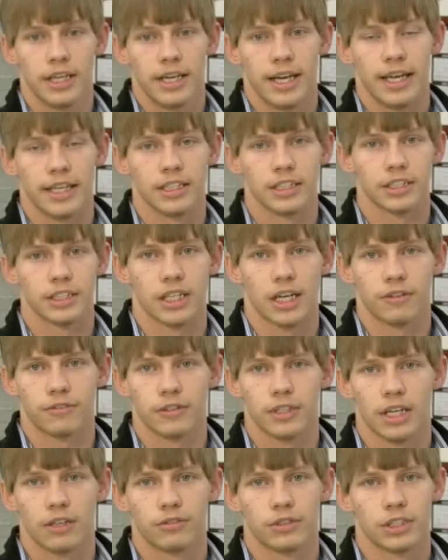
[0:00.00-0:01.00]
and this year I
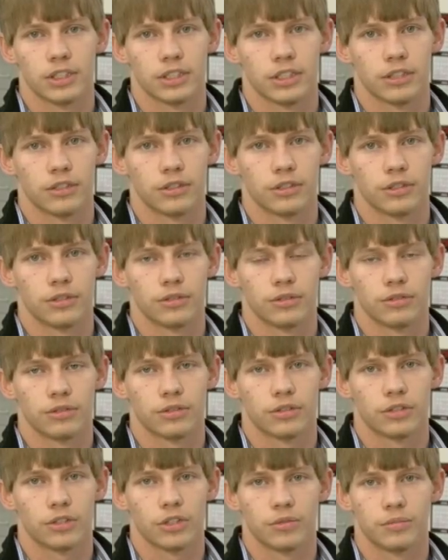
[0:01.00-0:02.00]
feel like we're just going to do
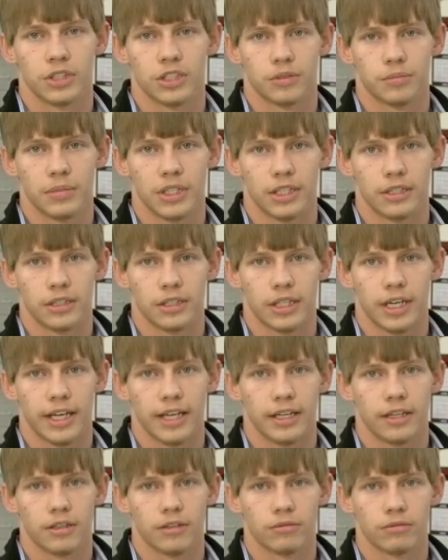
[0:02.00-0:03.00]
so much better,
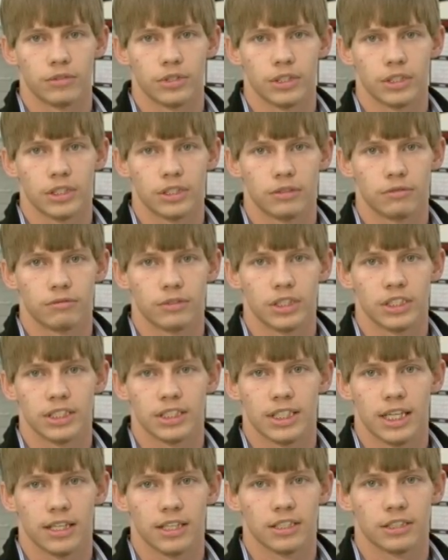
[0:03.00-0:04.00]
and we're, we
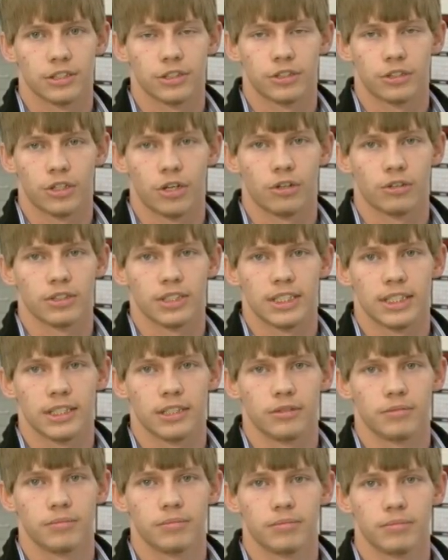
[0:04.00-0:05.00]
just got like a strong team.